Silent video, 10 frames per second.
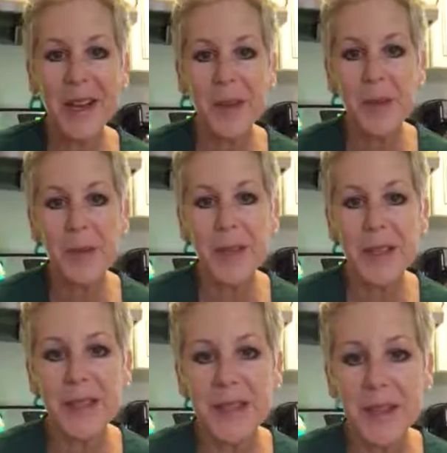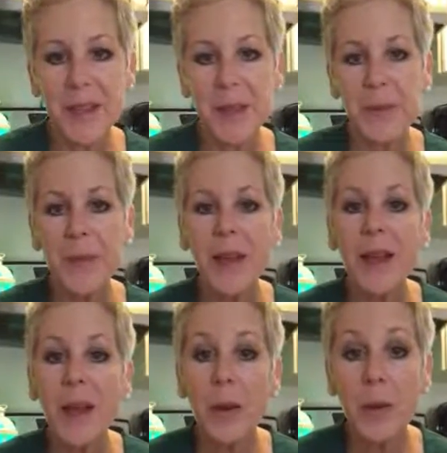Hey everybody, it's Dottie.
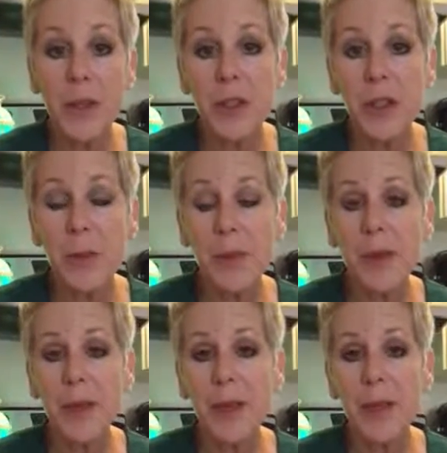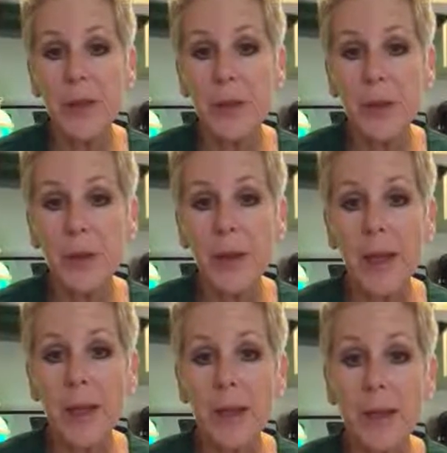I wanted to jump on and do
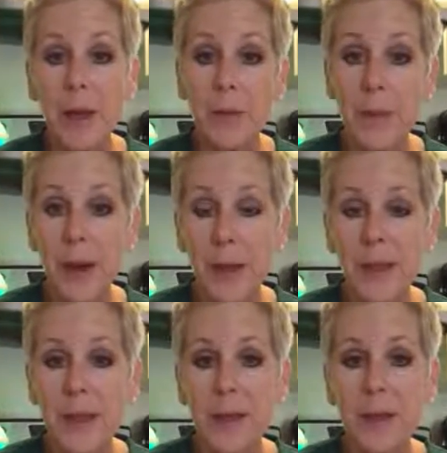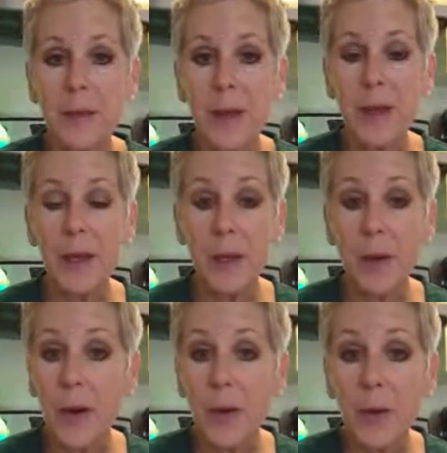an unboxing of my
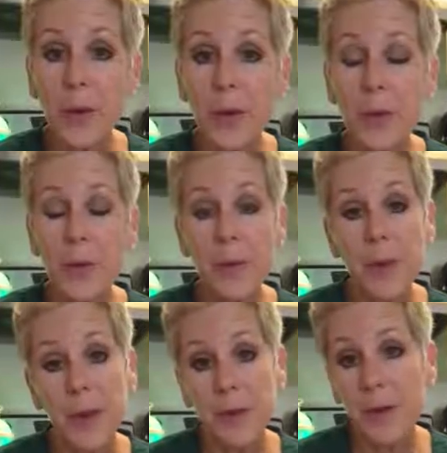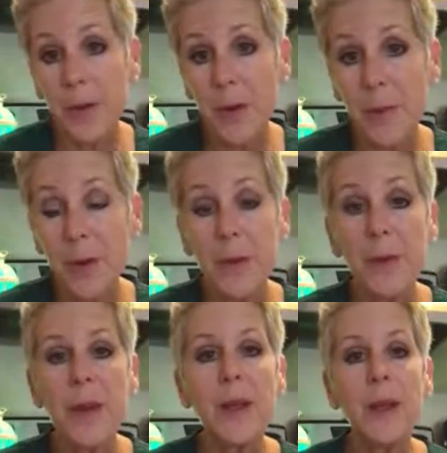ER order for the month of November.
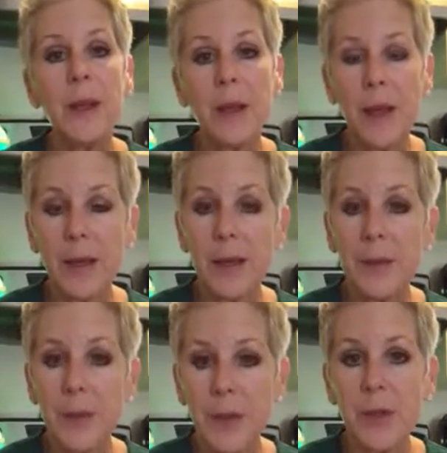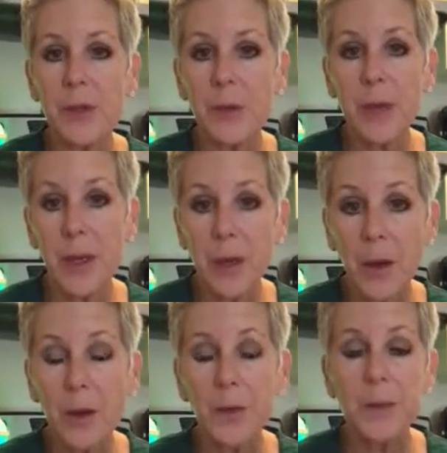As most of you may
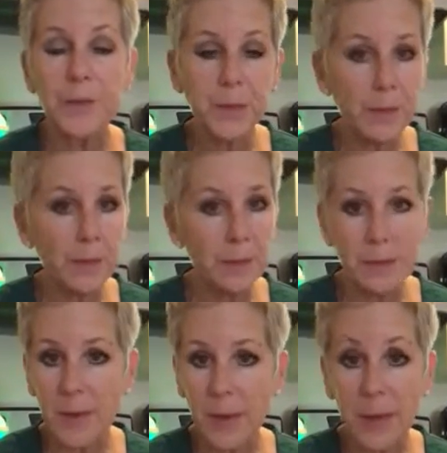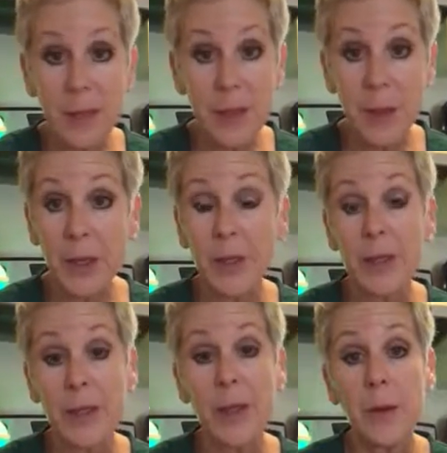know, the
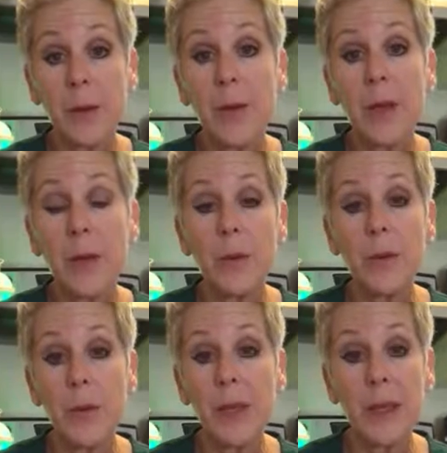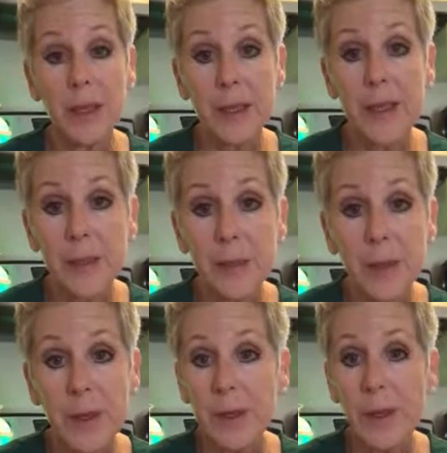specials that they were running were really nice this
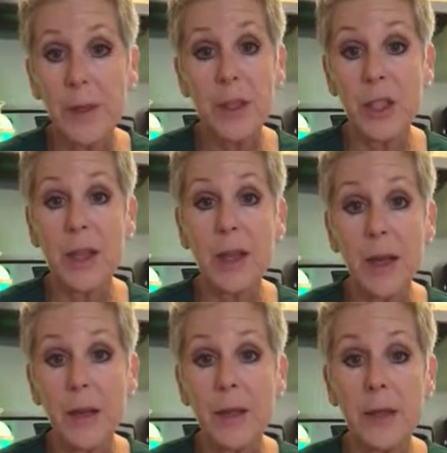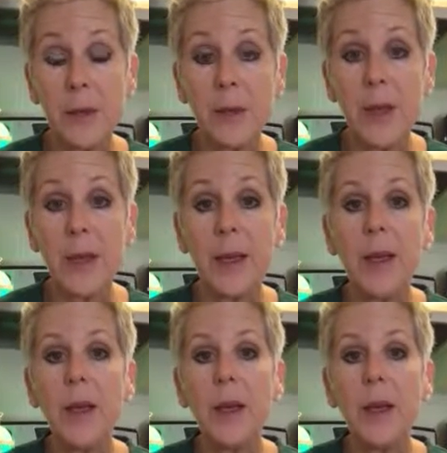month. I mean, check it out. It's on my